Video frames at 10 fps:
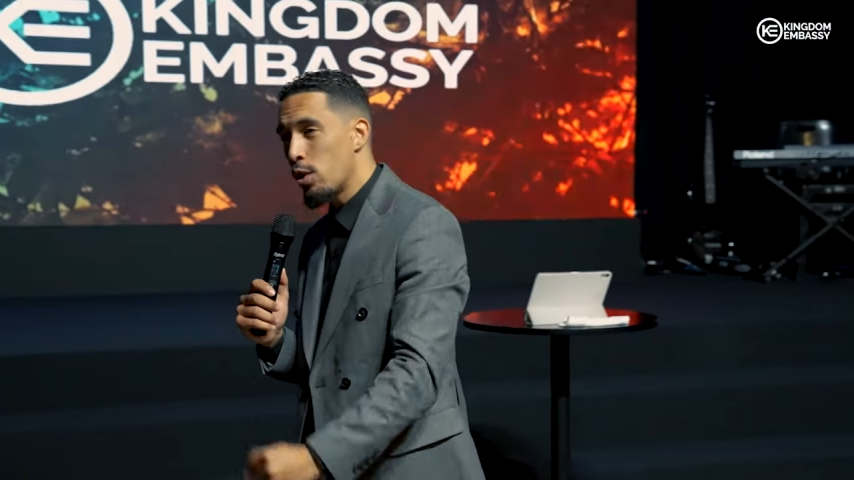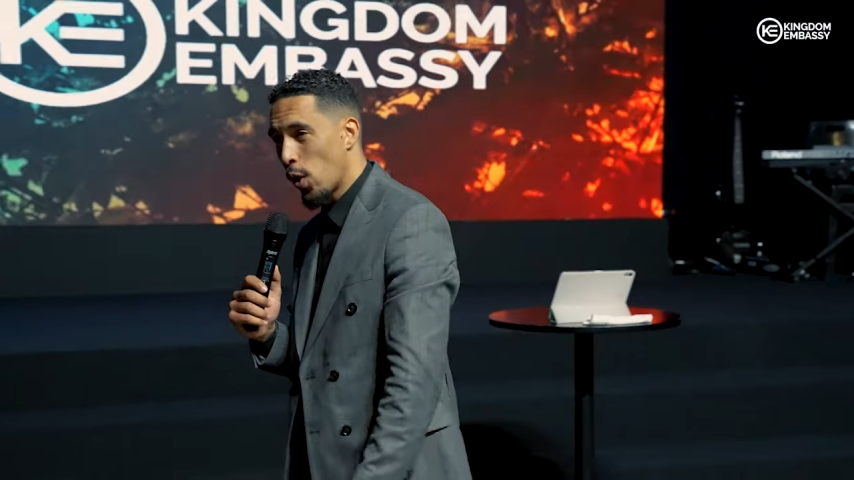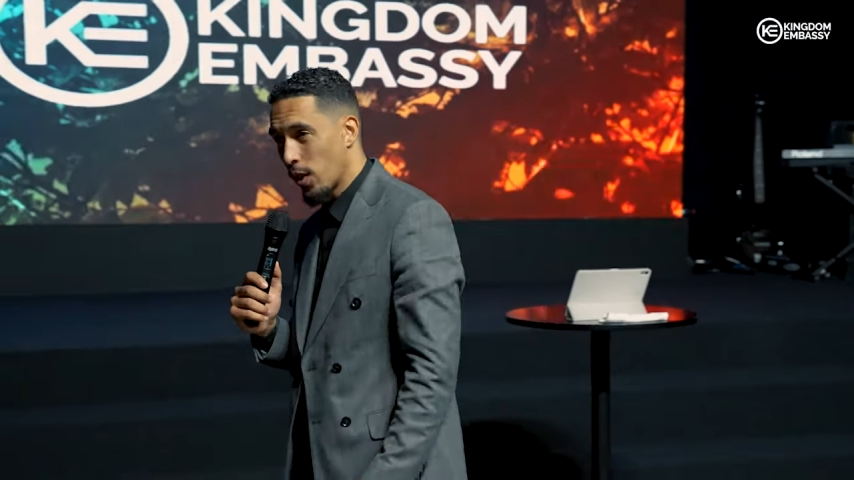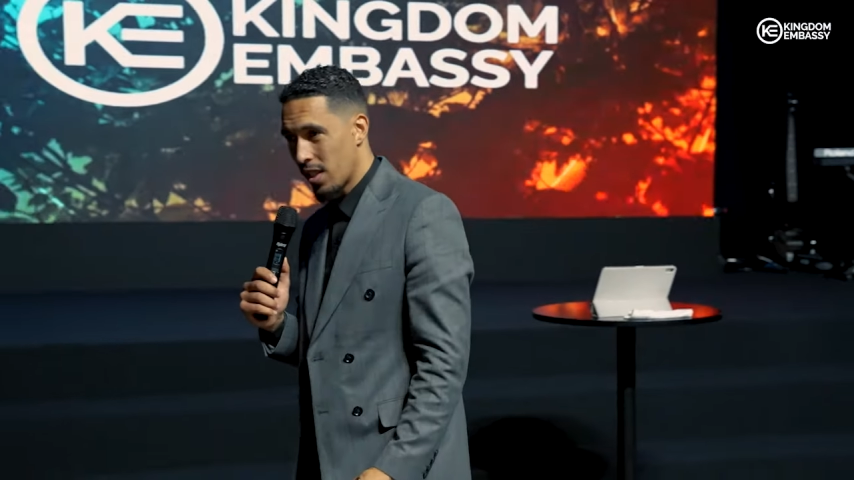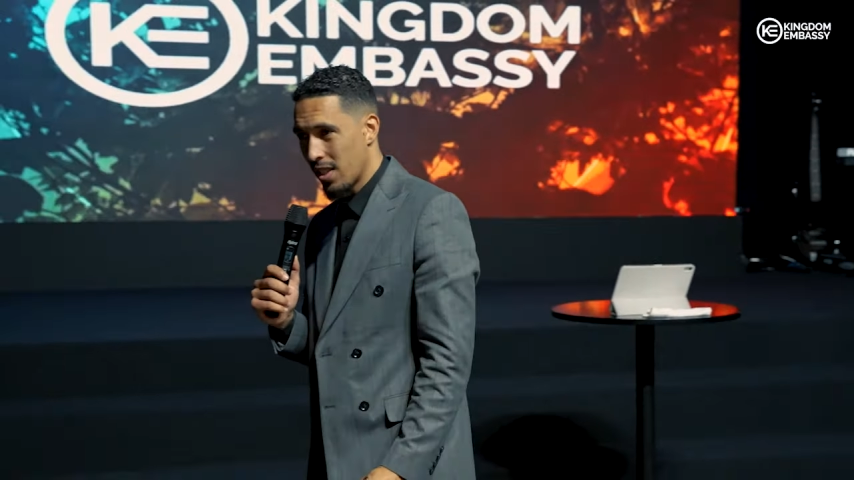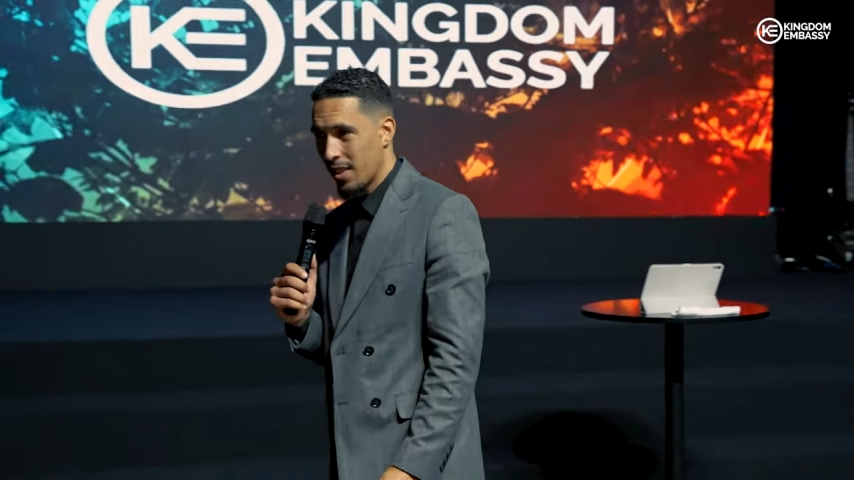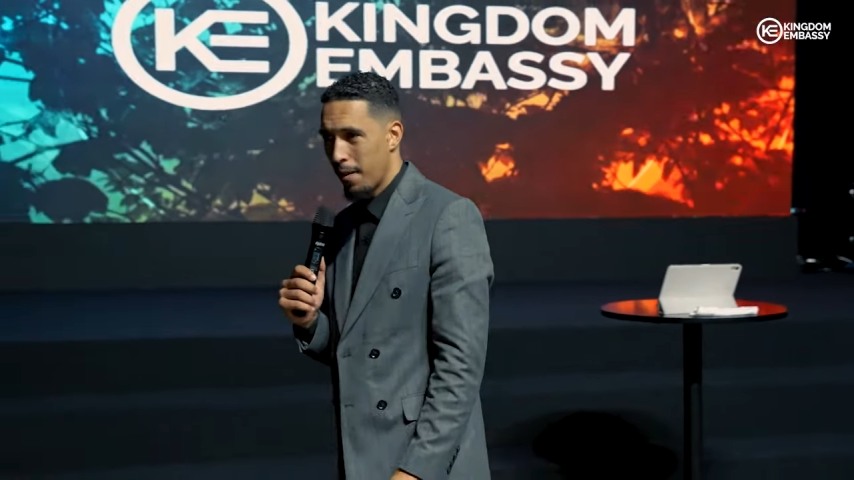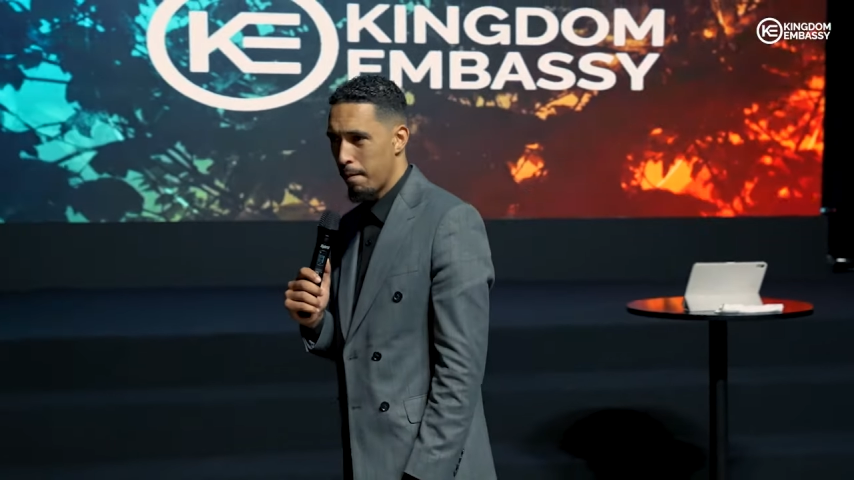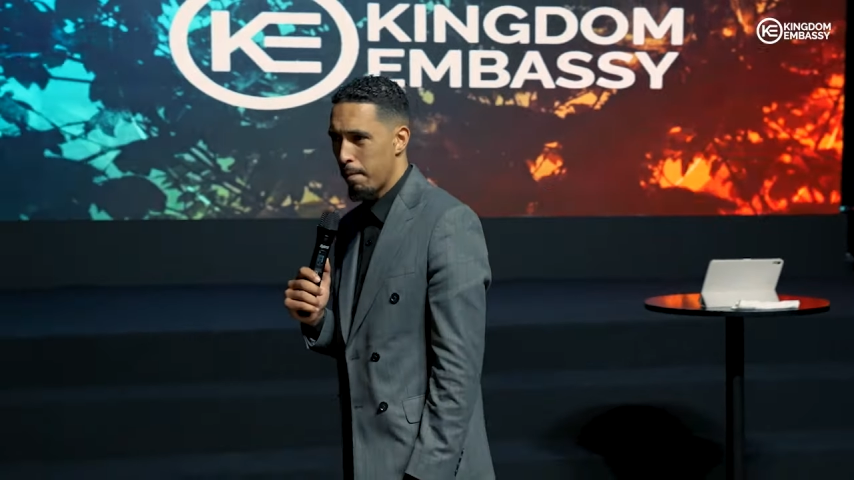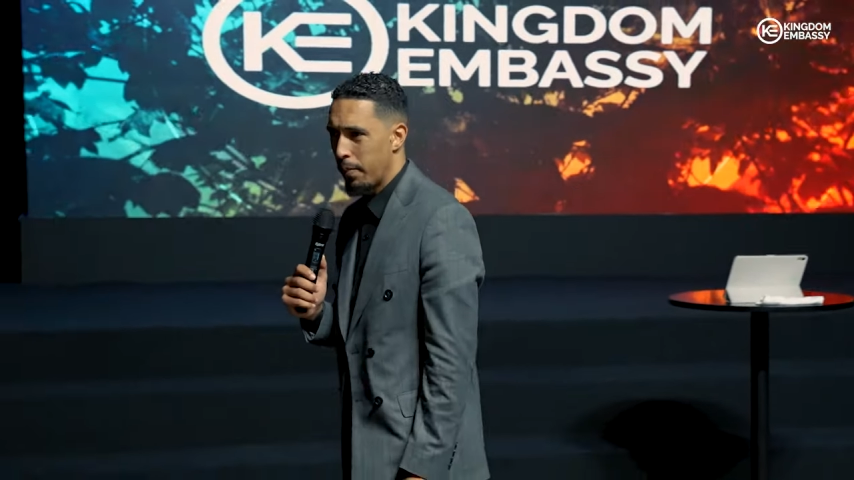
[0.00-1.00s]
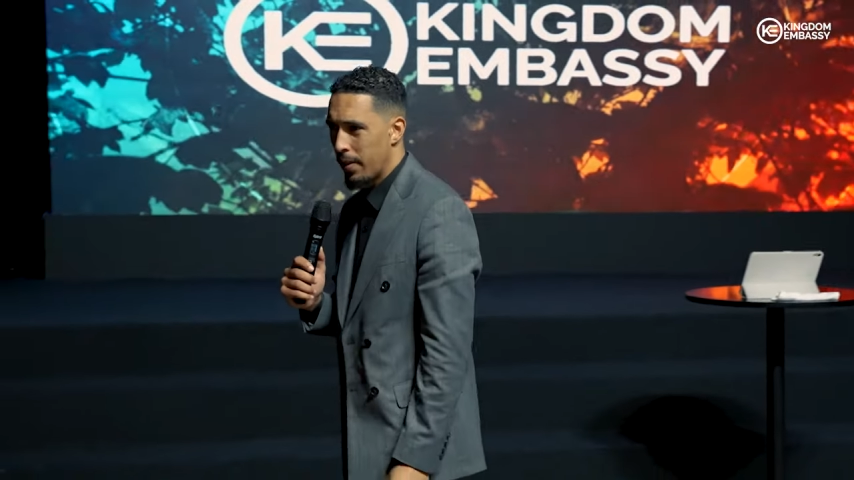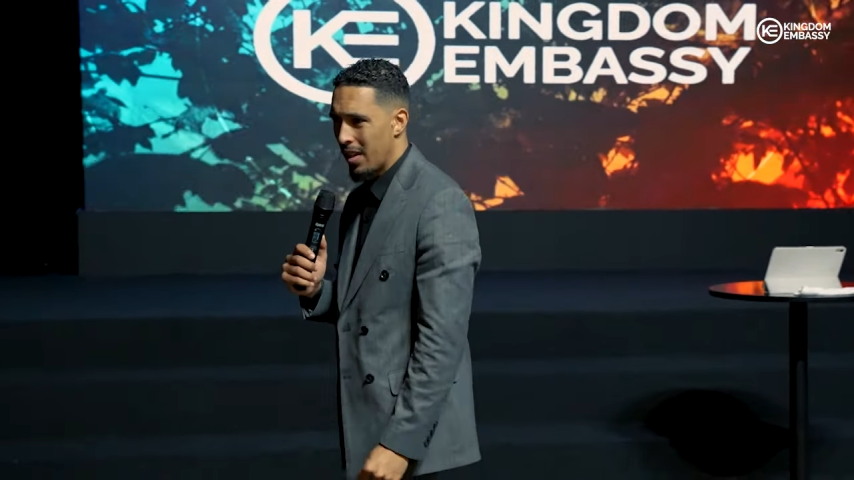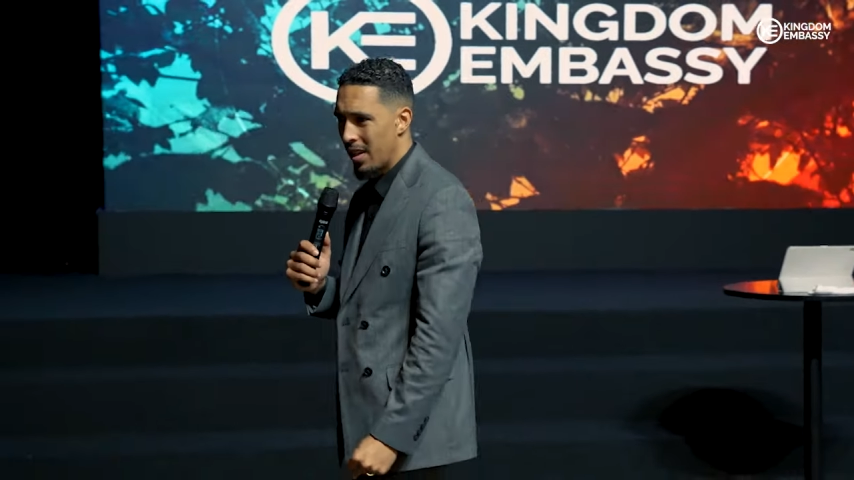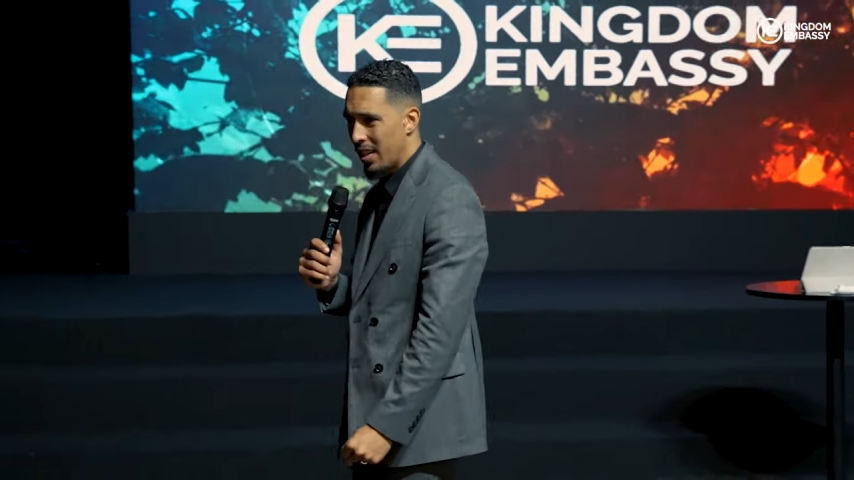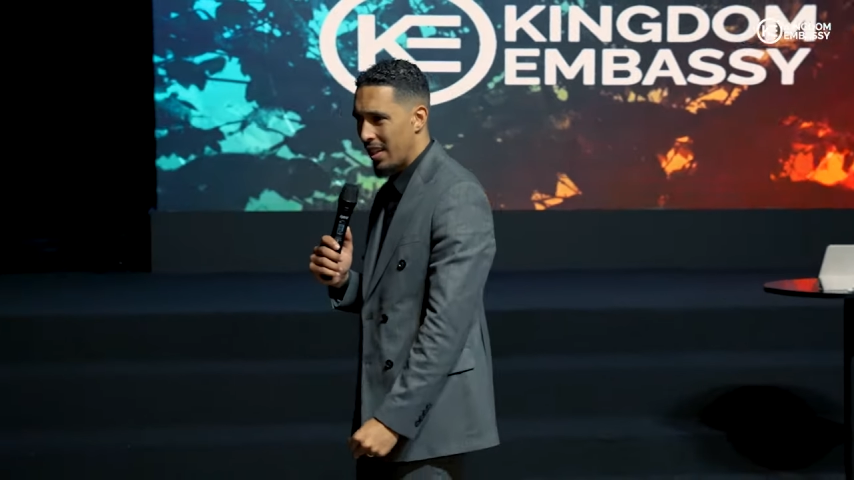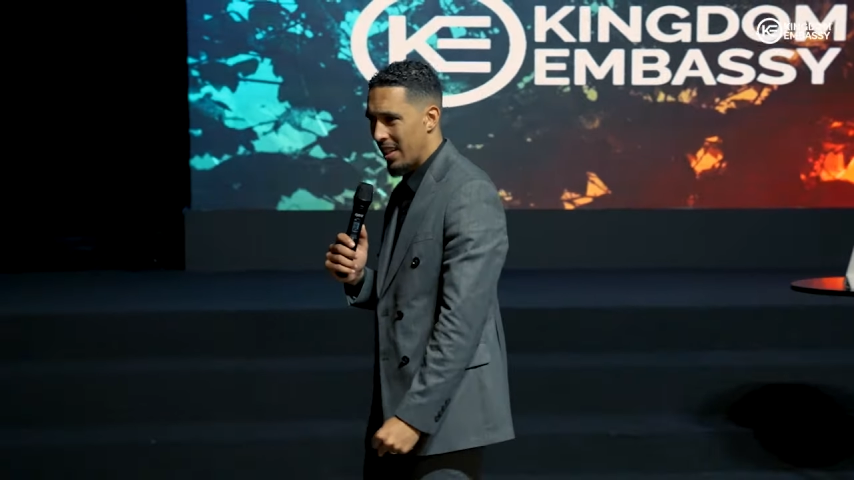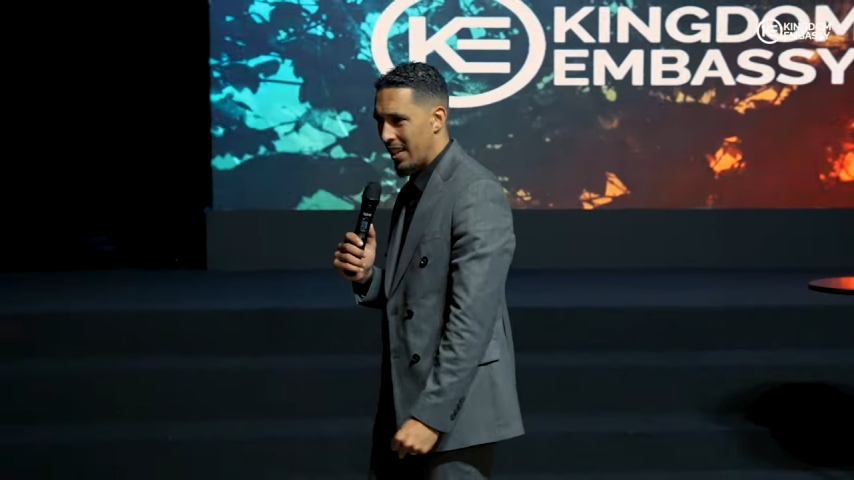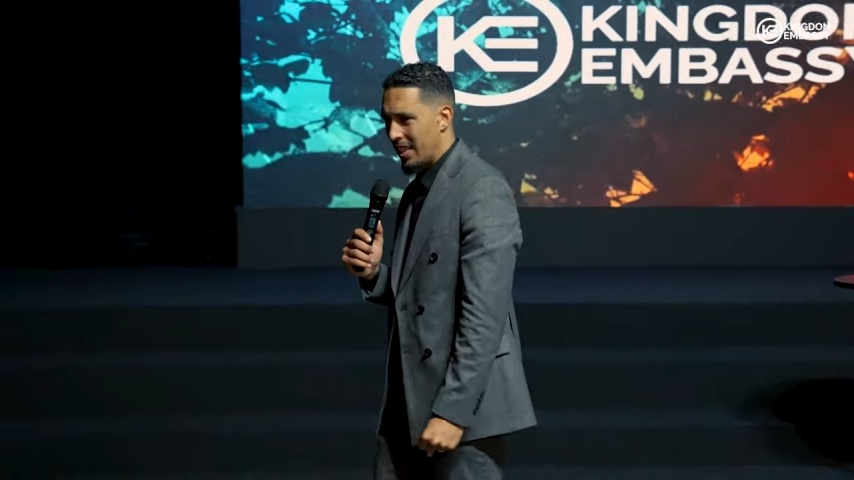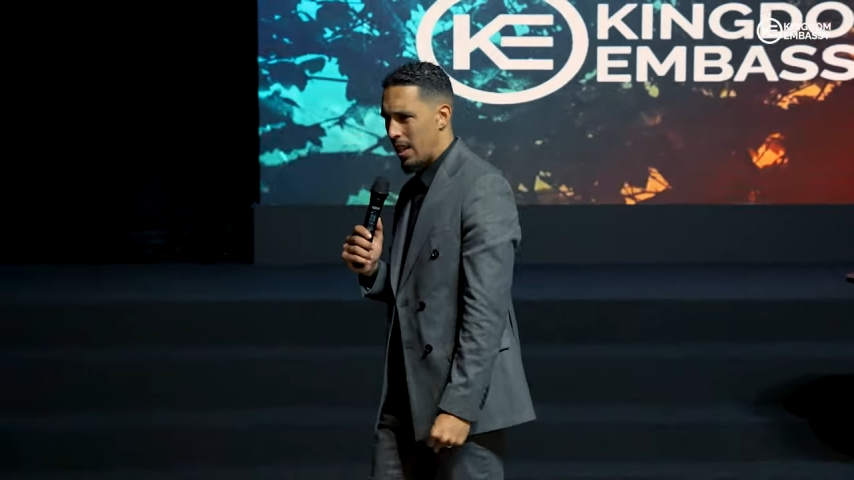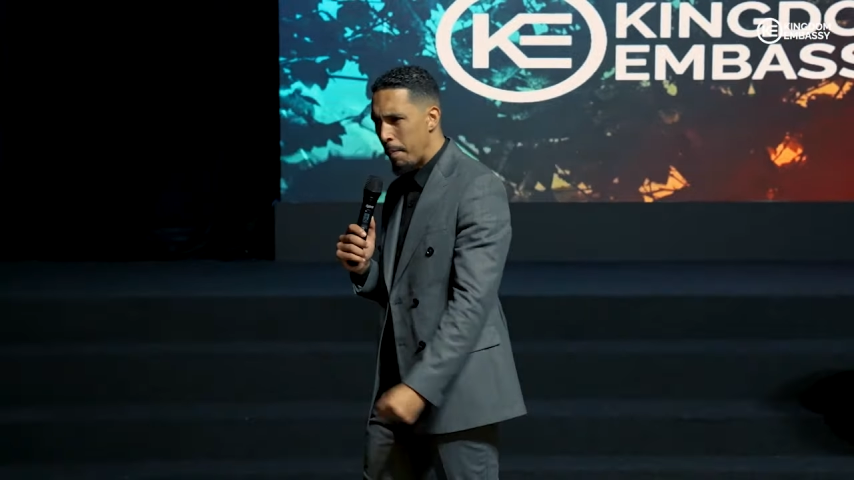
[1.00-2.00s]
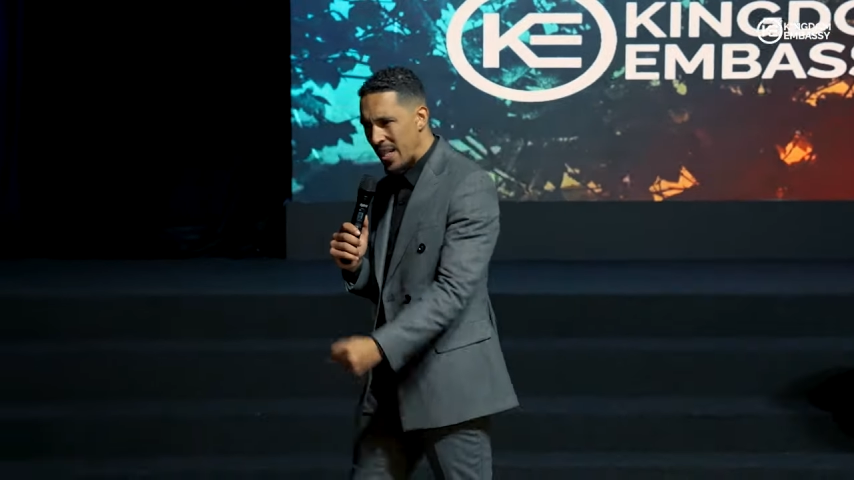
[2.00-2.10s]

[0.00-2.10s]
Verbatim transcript: taught. The